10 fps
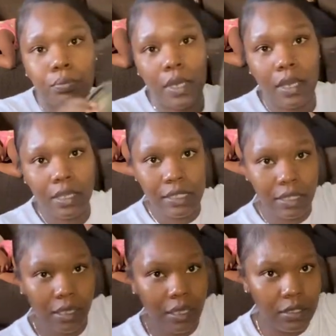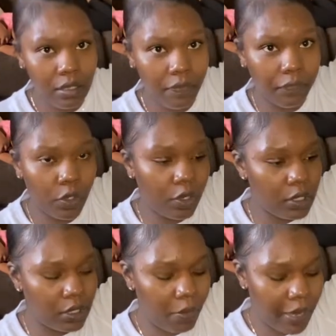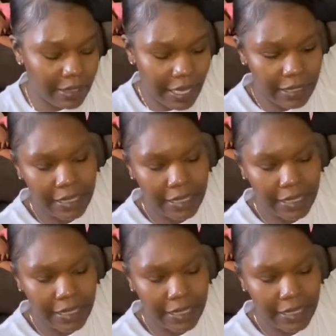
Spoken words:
rug sticking to the floor so that way it's not